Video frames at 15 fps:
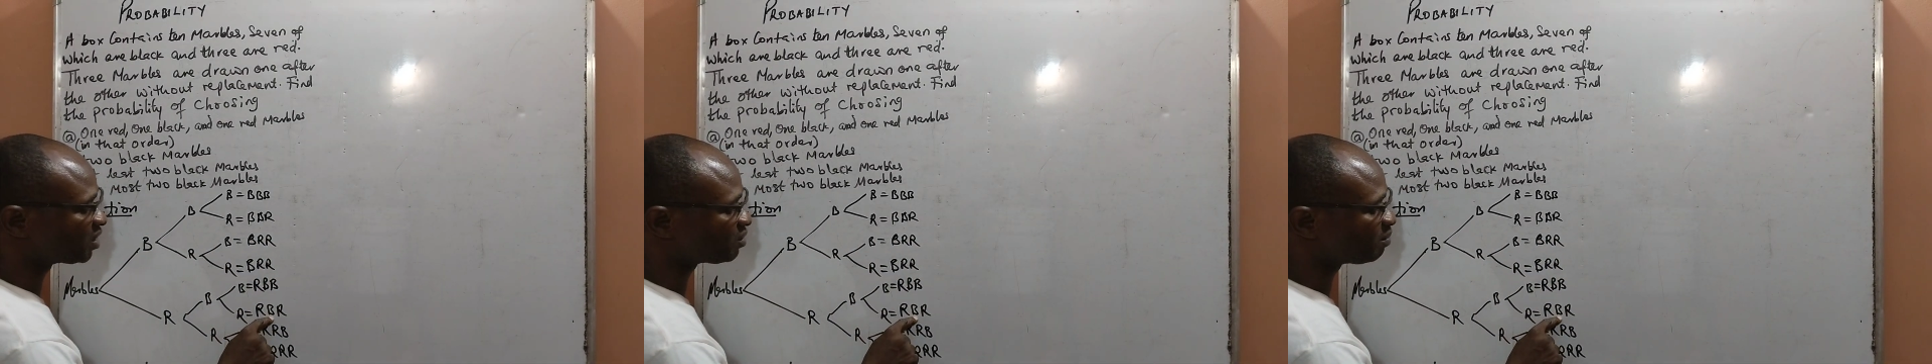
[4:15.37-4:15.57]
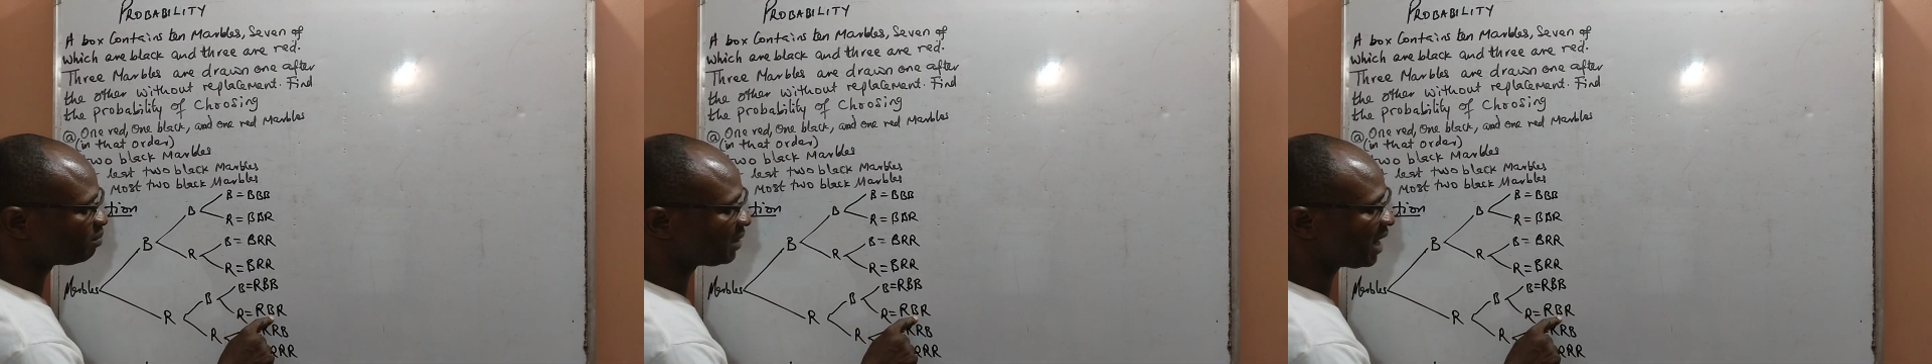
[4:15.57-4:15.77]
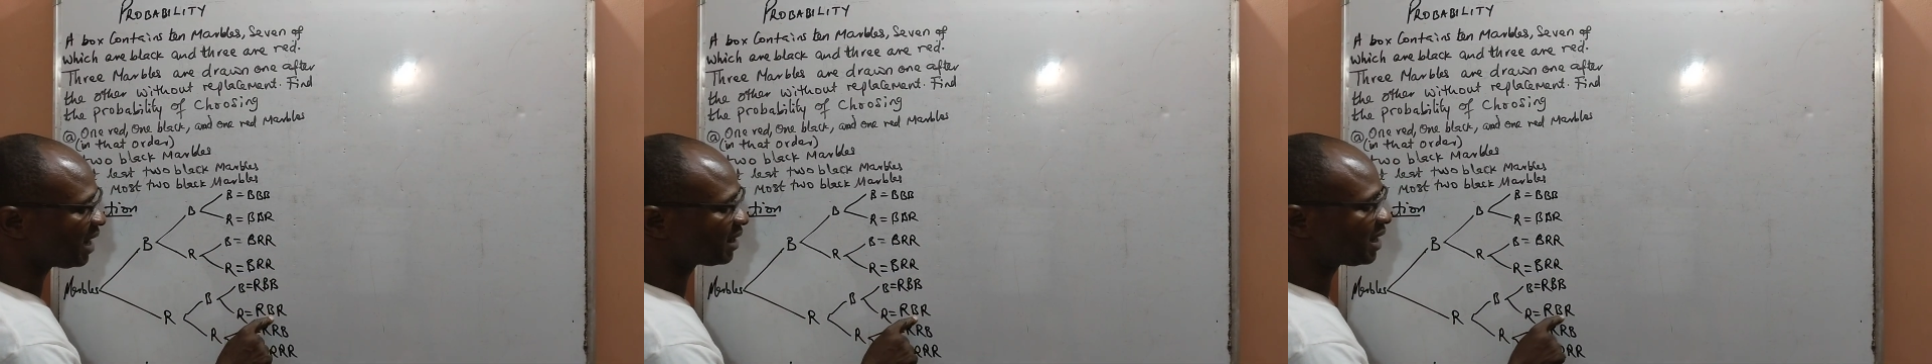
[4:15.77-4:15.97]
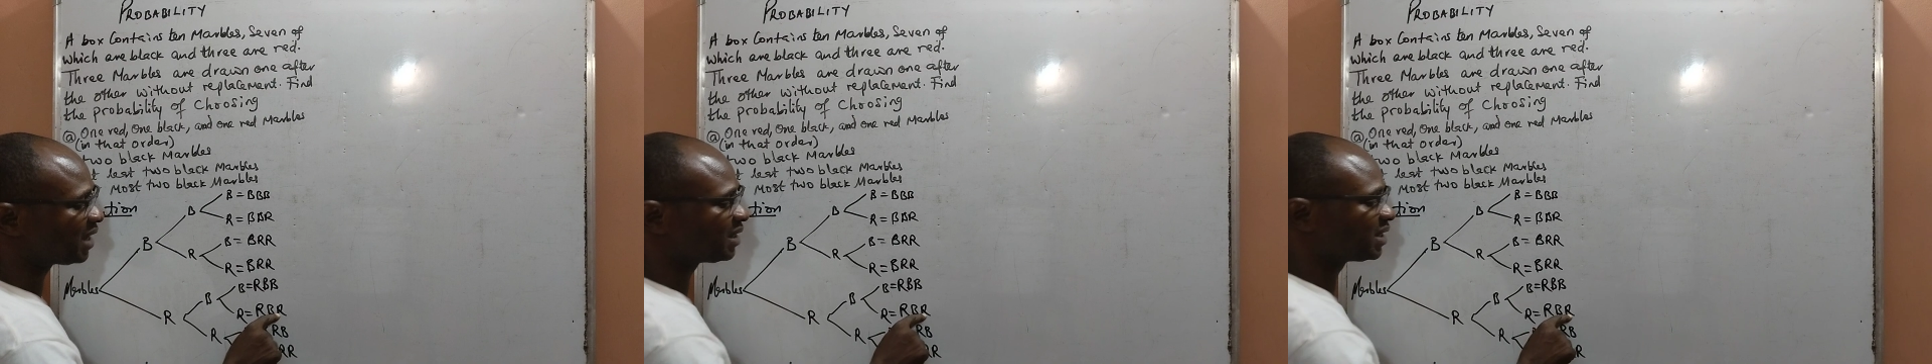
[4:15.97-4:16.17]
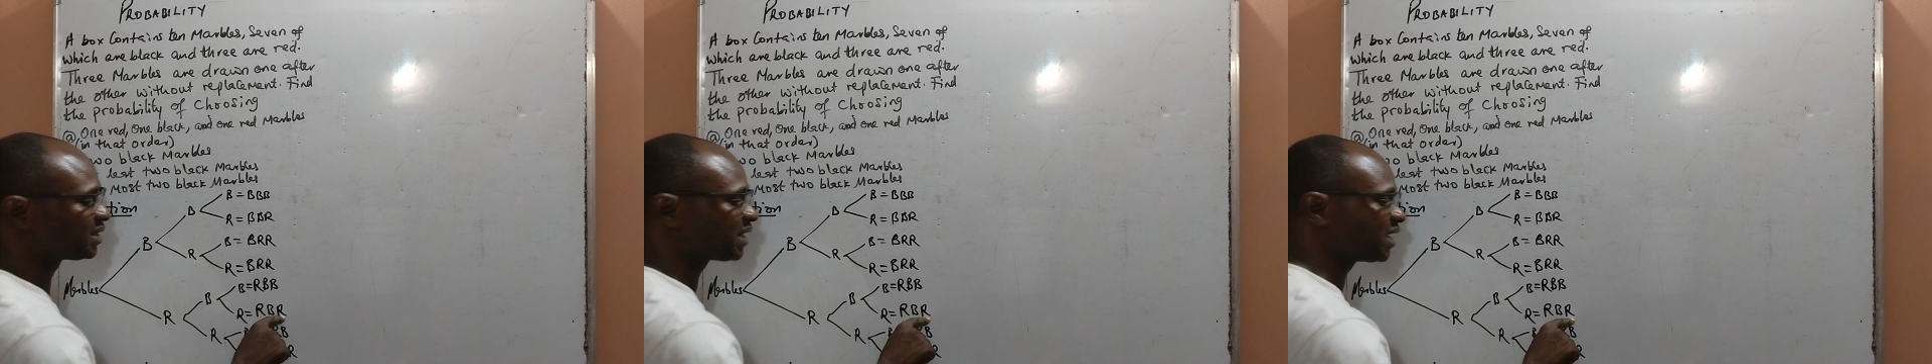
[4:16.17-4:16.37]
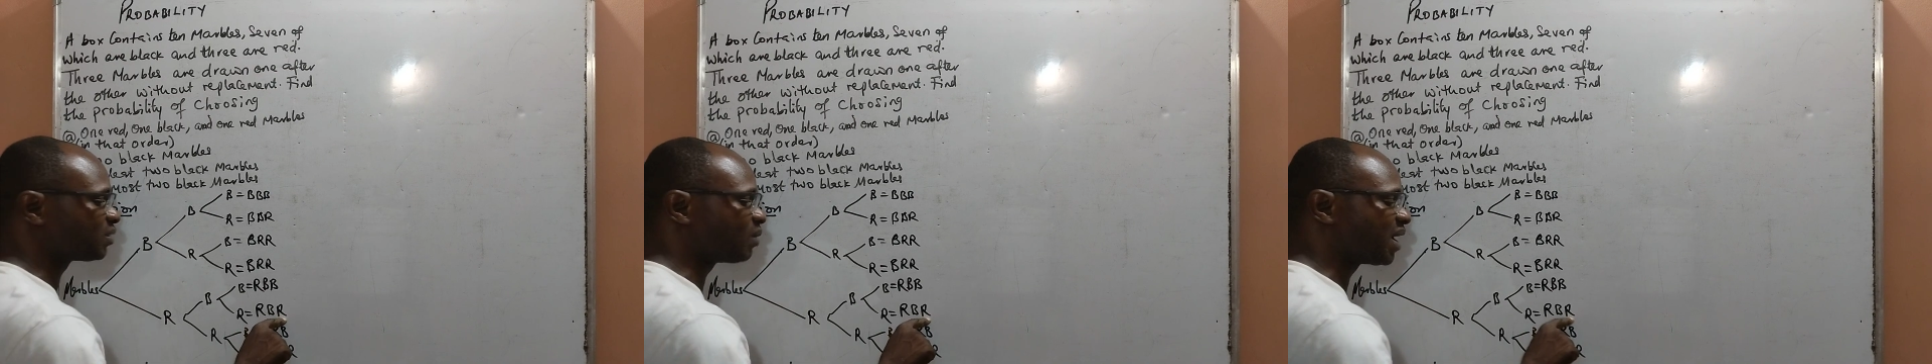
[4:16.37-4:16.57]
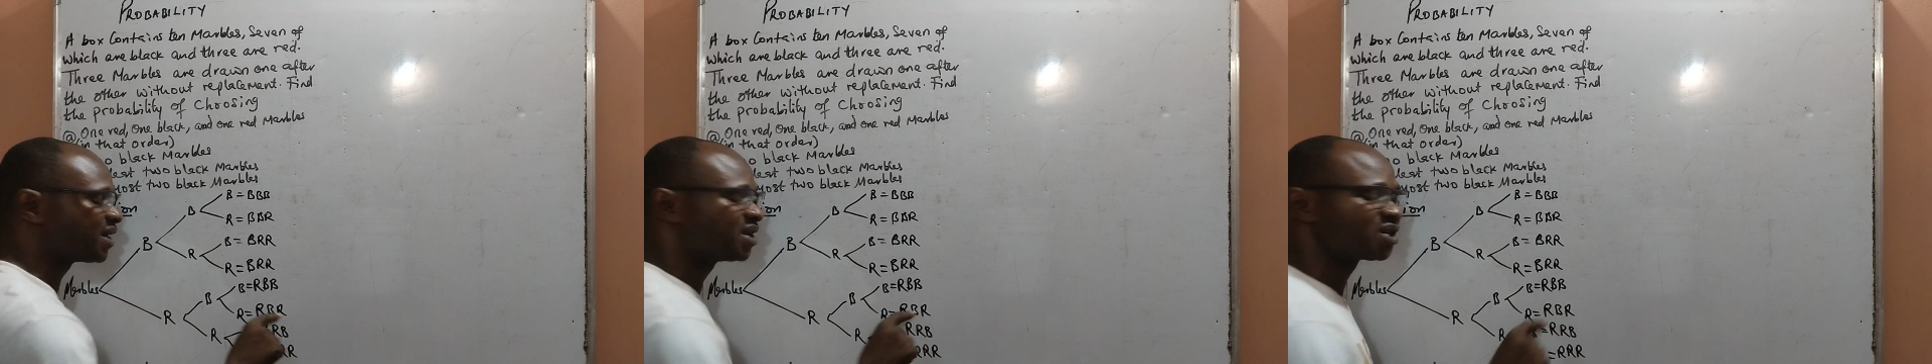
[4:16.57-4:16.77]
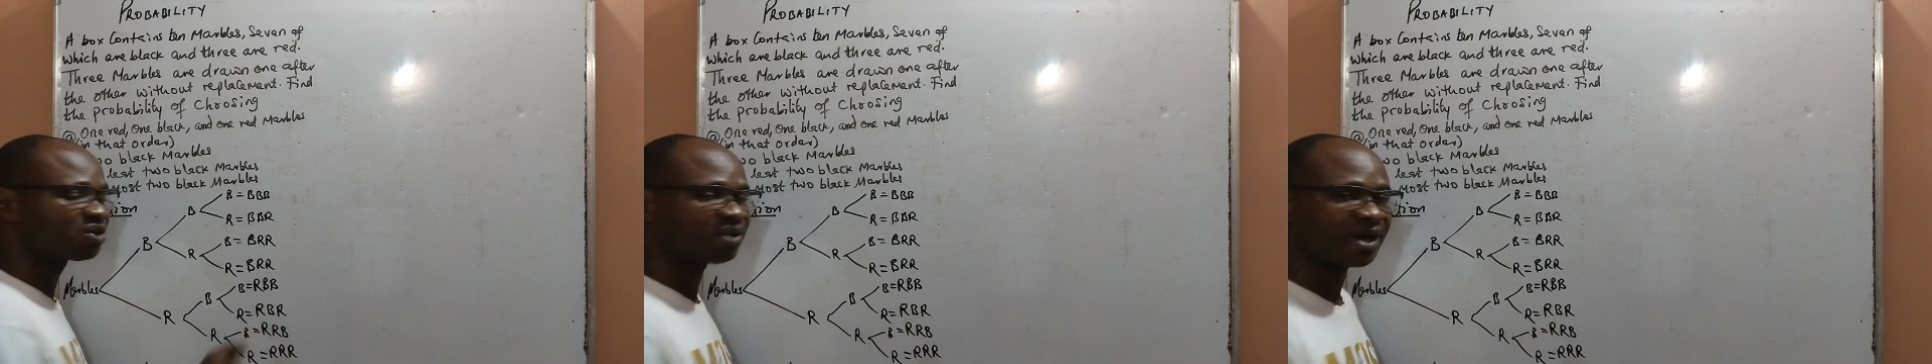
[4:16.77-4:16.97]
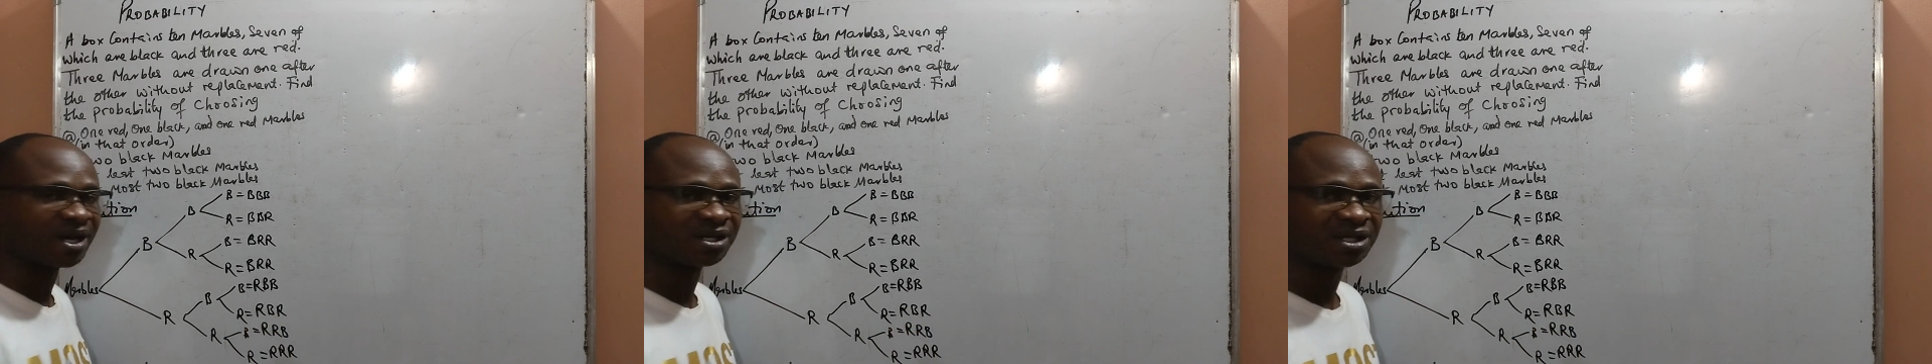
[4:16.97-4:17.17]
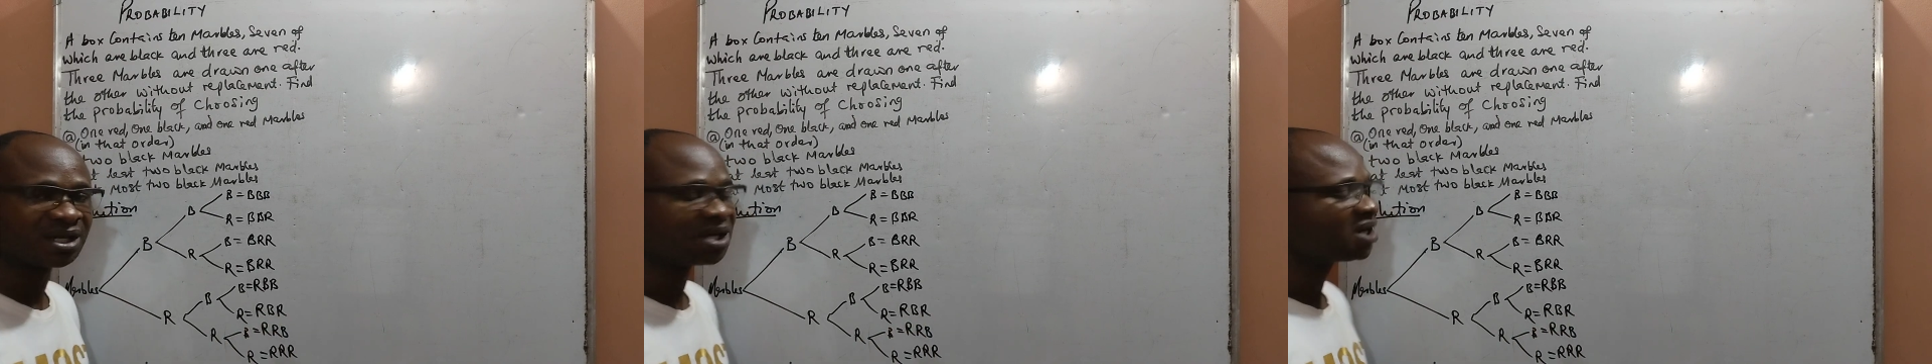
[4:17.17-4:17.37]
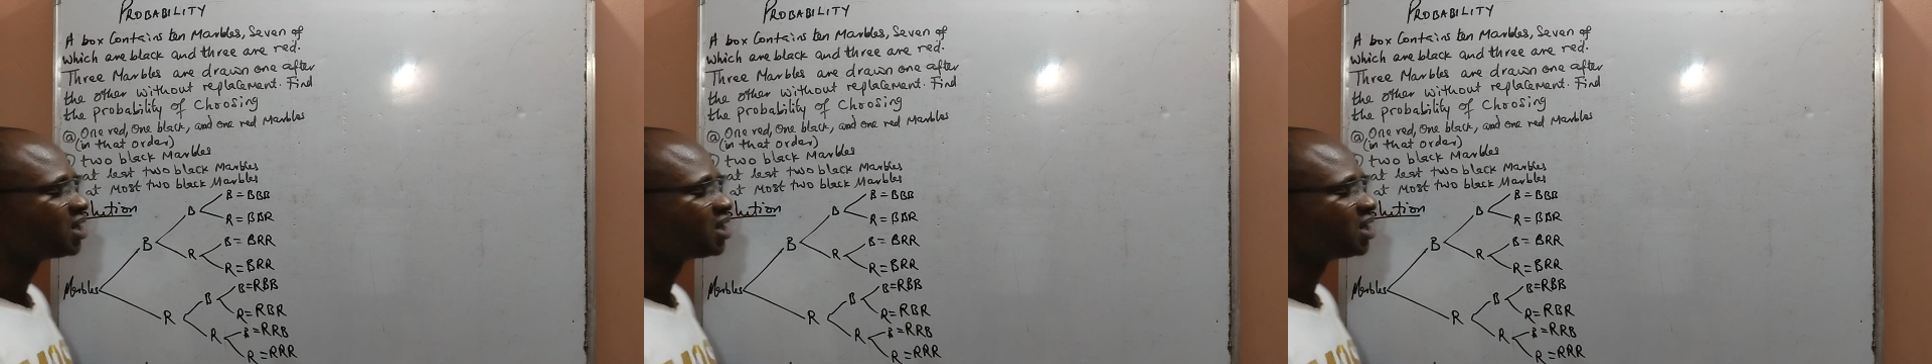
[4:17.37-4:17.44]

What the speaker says: is black, and the third one is red.